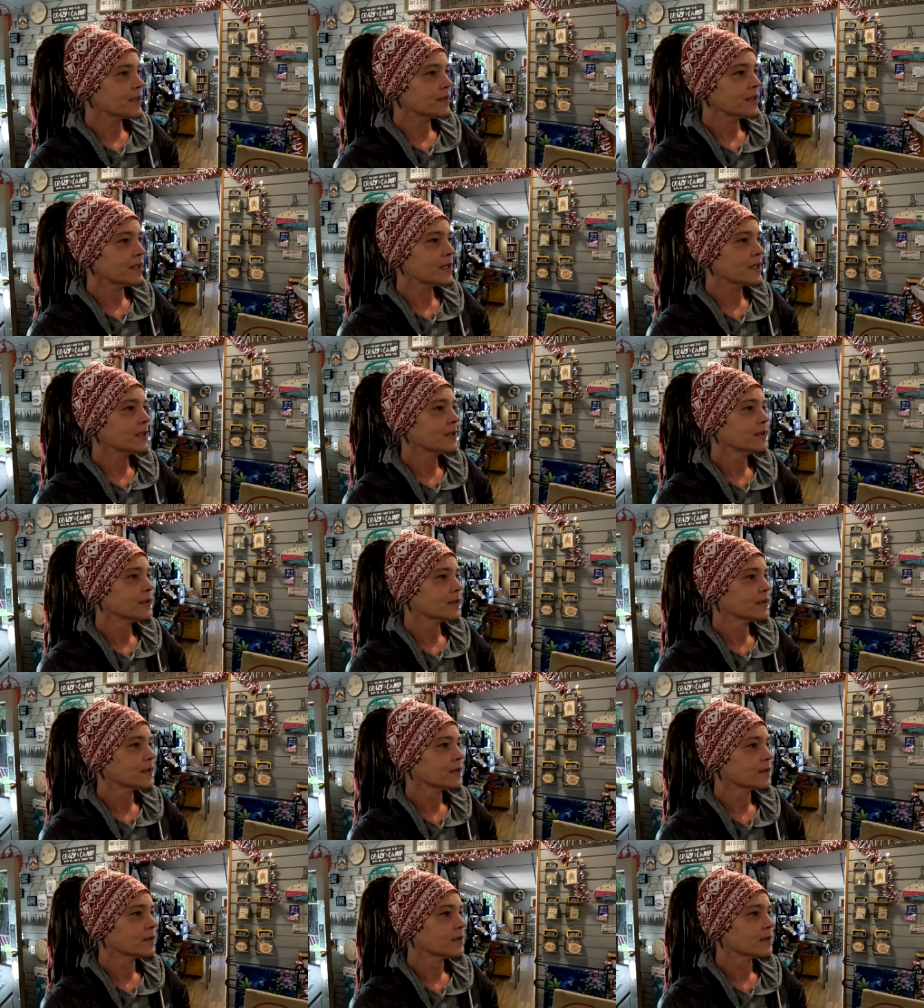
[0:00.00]
anything?
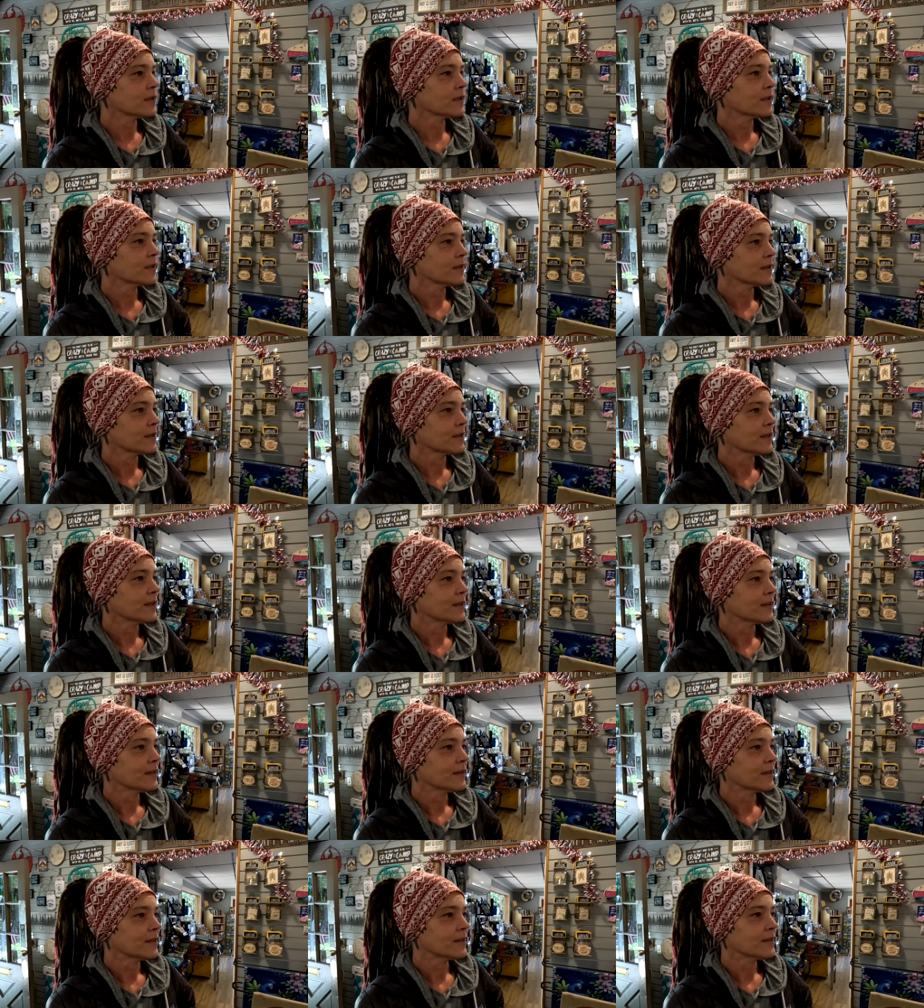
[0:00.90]
No, you're all
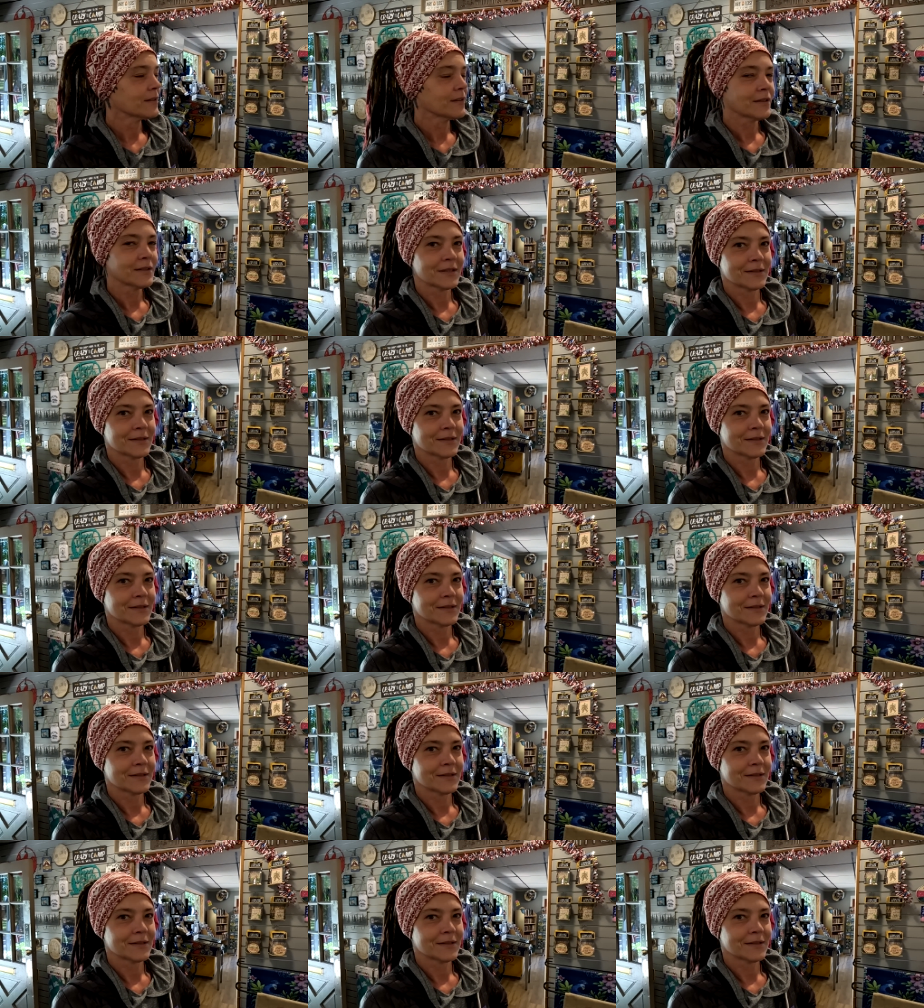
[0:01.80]
good to go.